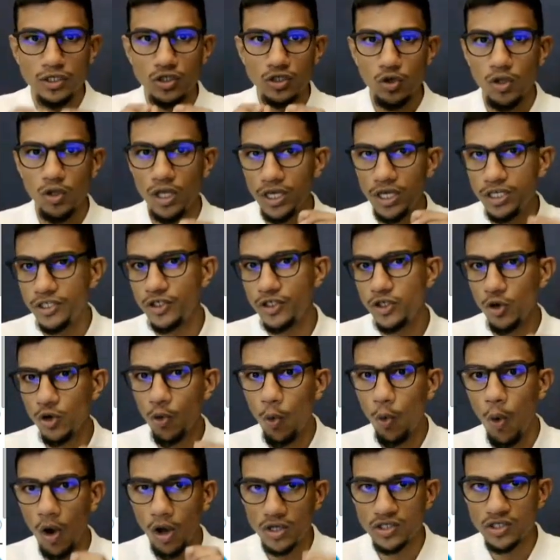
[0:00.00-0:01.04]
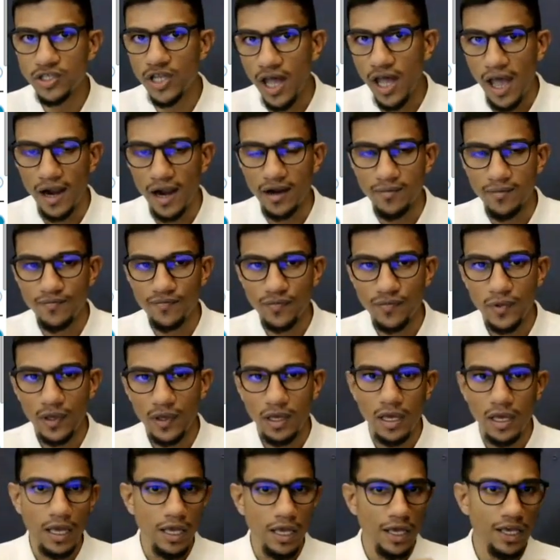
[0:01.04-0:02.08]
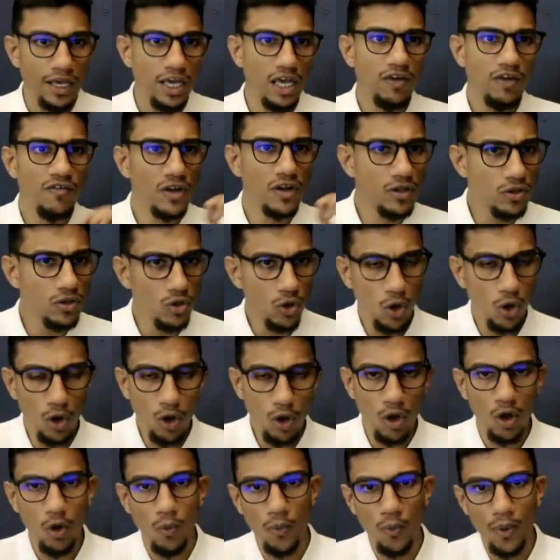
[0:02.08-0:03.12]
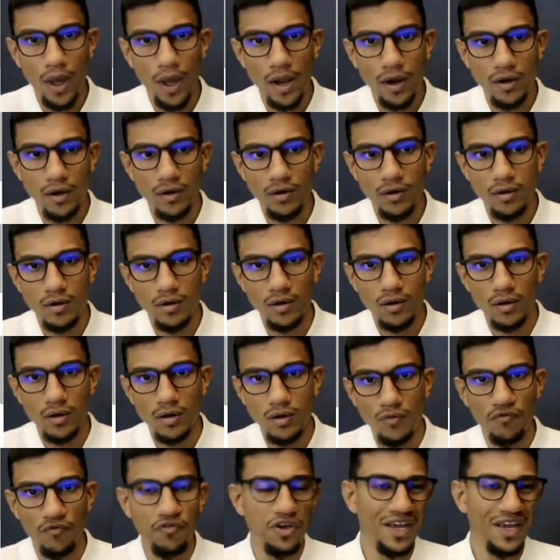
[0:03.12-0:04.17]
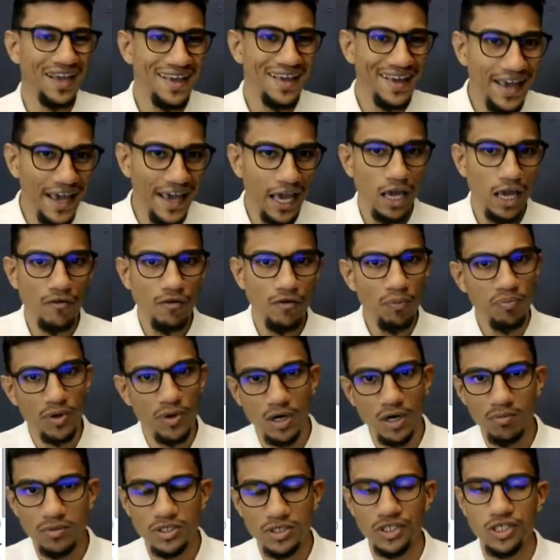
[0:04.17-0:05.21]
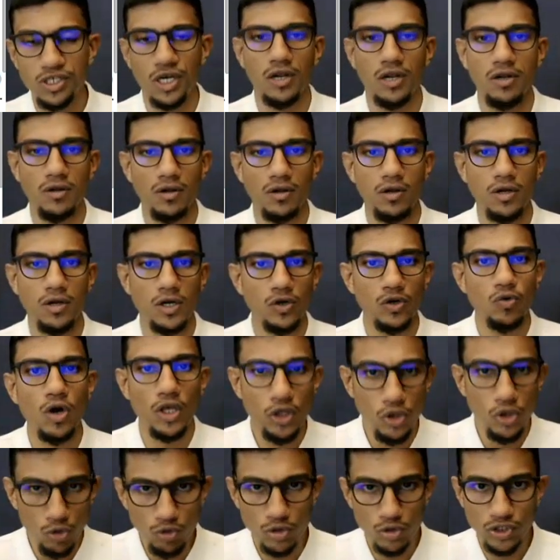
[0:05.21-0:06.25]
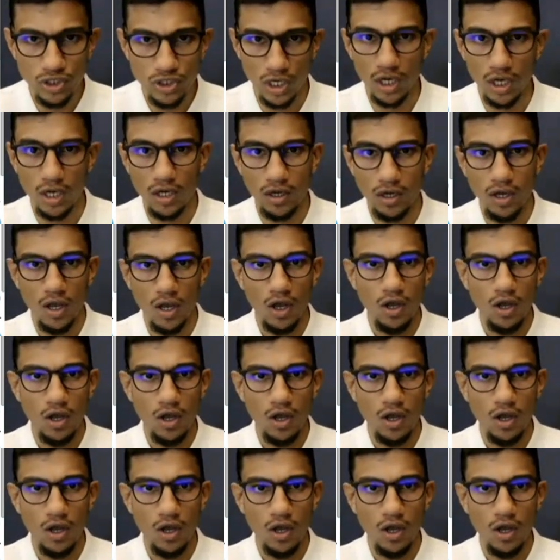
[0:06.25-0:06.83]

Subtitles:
So the issue was that even though when we gave a permission to a user